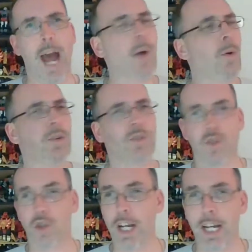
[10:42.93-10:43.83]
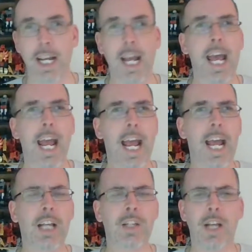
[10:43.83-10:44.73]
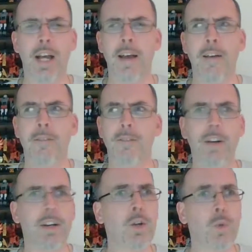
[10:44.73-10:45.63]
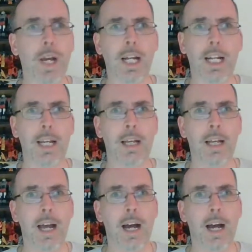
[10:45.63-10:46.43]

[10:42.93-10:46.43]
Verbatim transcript: Our tree is very quickly